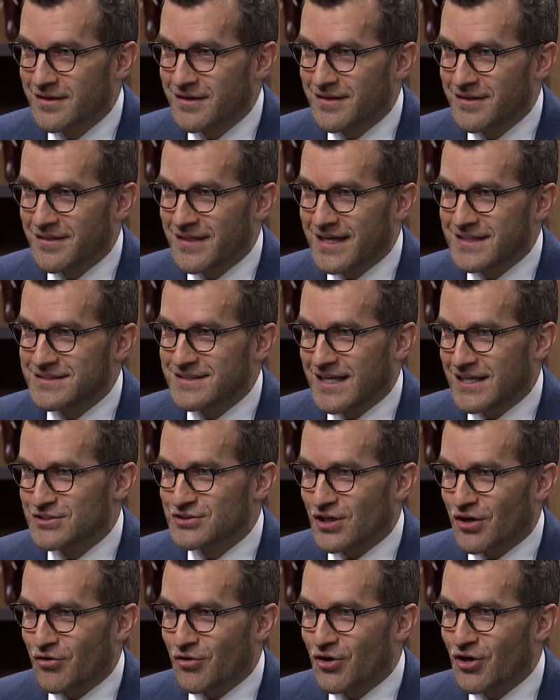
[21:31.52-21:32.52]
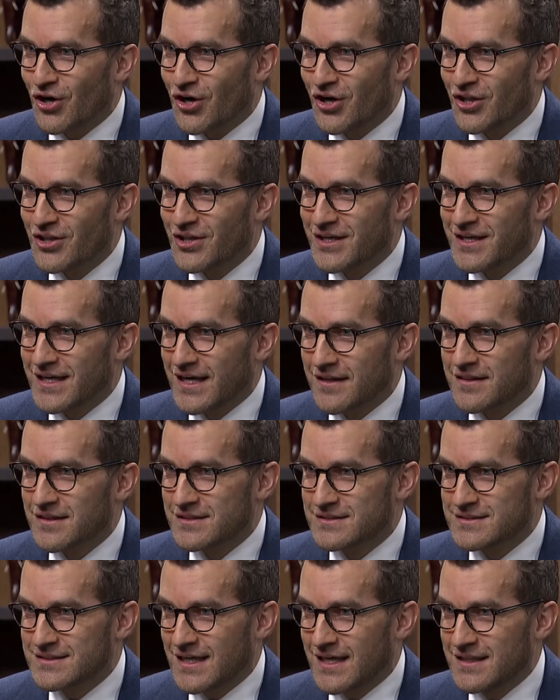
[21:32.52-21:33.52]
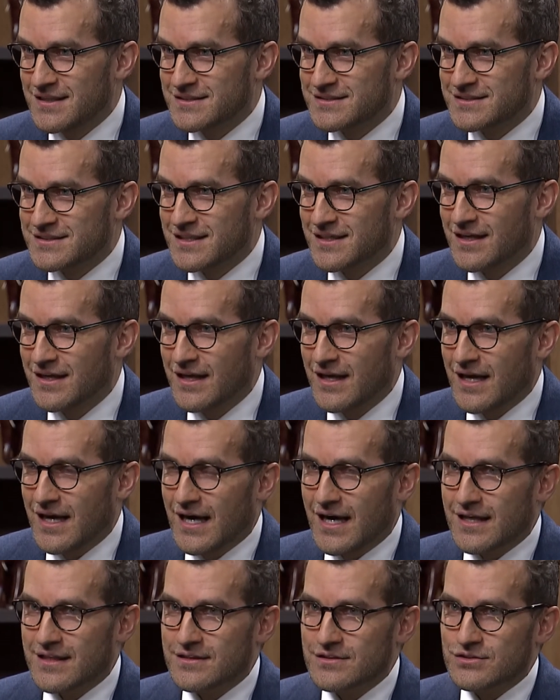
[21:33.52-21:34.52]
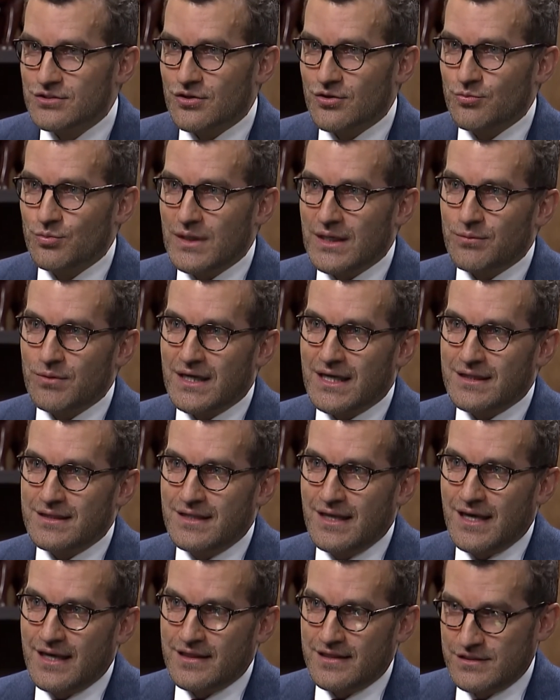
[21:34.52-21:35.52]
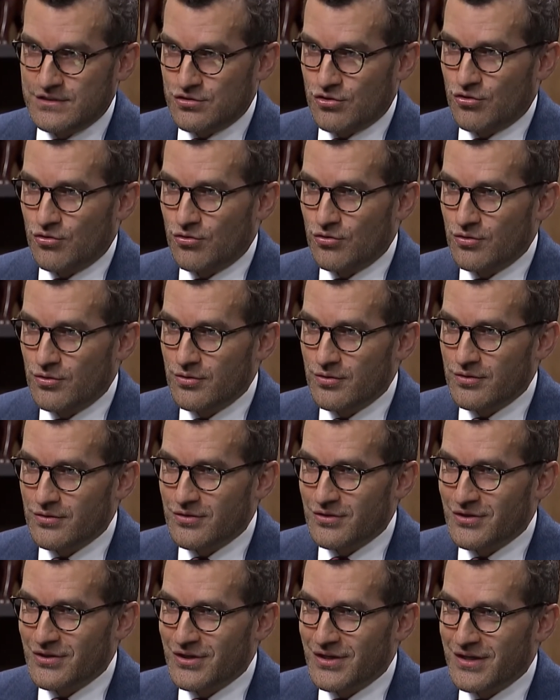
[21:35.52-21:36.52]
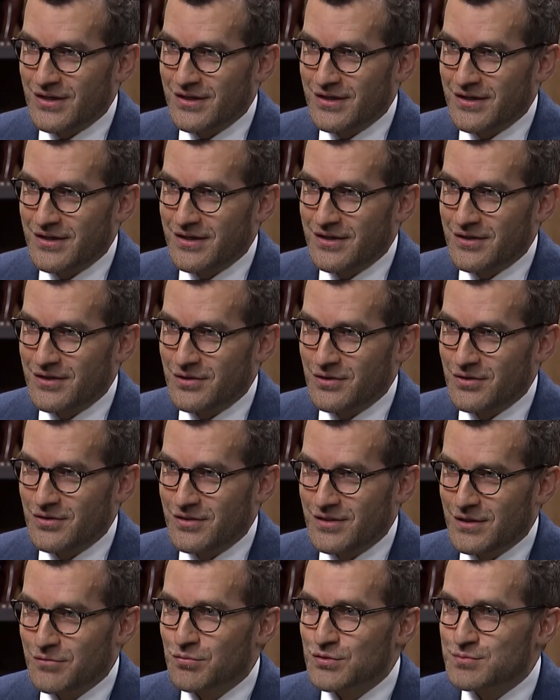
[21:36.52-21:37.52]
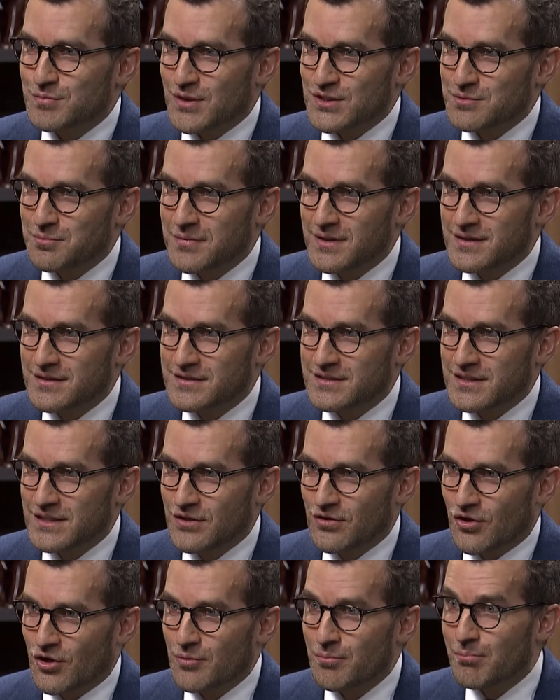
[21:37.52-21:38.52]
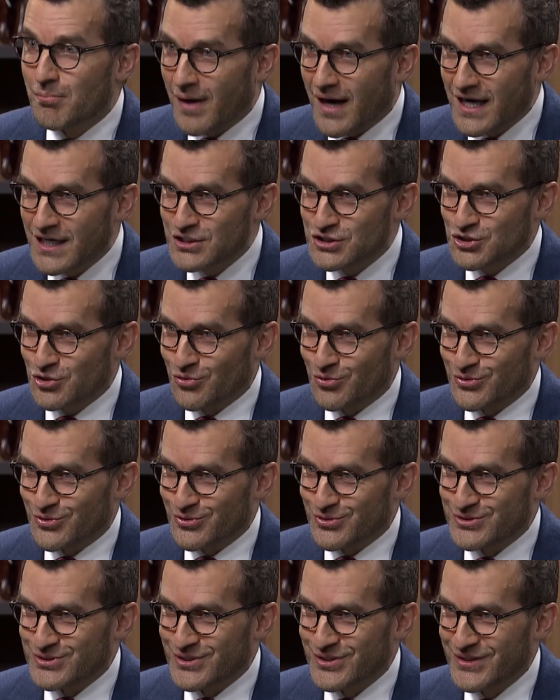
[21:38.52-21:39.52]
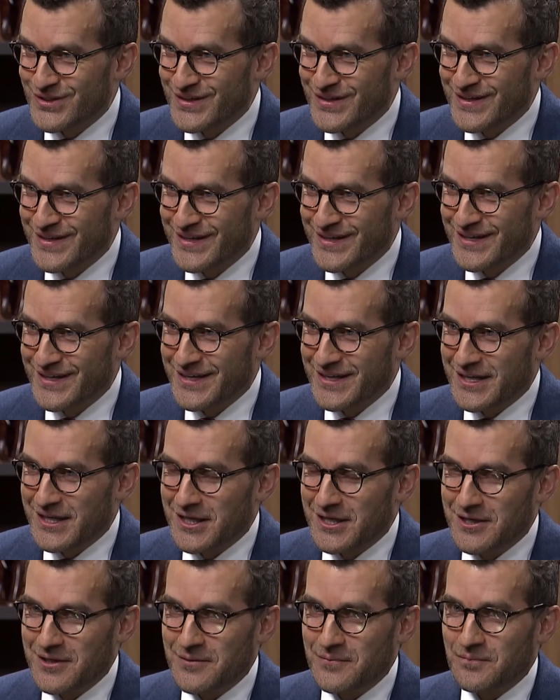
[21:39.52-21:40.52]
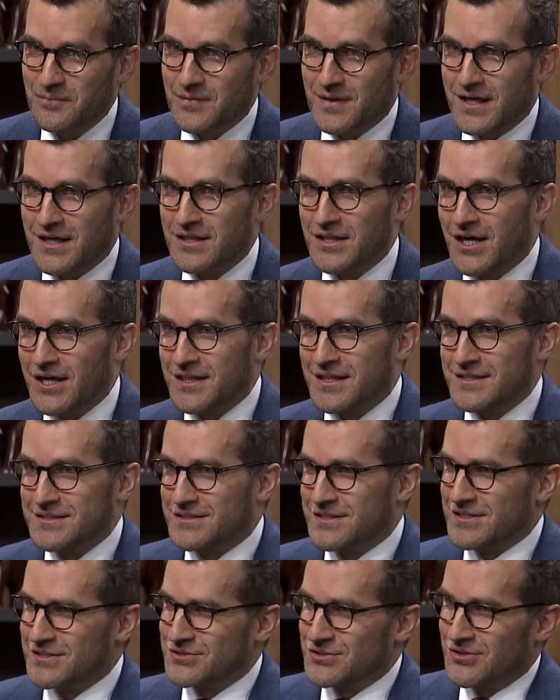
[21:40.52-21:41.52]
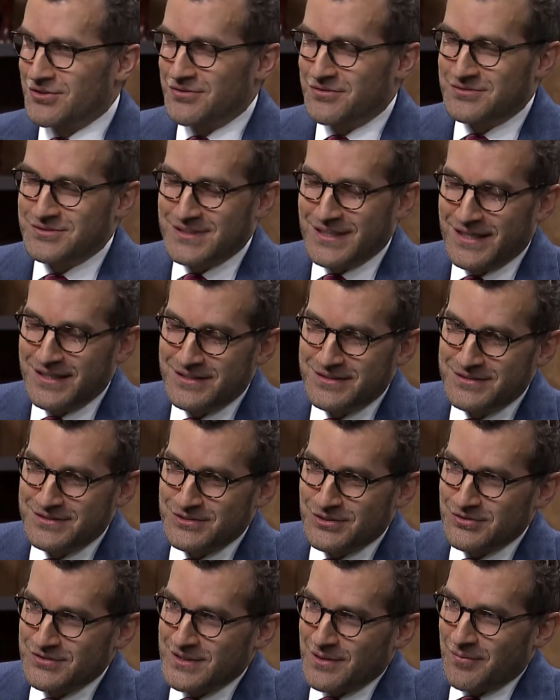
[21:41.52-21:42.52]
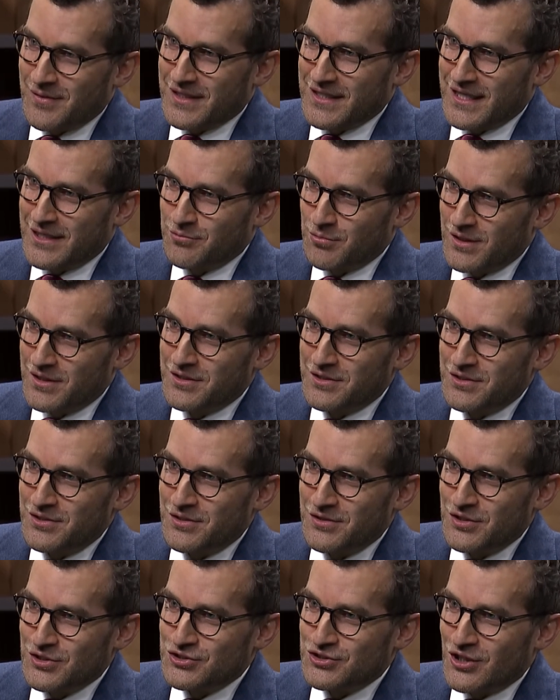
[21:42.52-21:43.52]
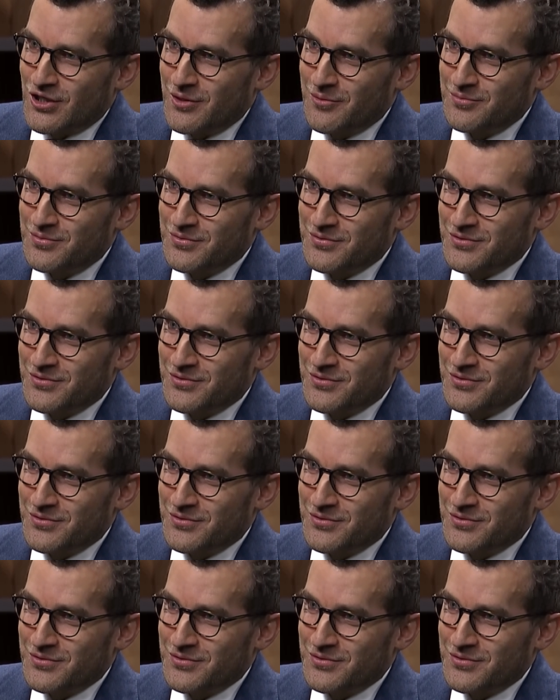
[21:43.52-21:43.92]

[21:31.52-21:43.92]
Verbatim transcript: Mm. That, that's our calling and sense. And sort of we, we can take this whole uh, the responsibility on my shoulders. Got it. Um, I like this. It sort of said sort of something that well, the job,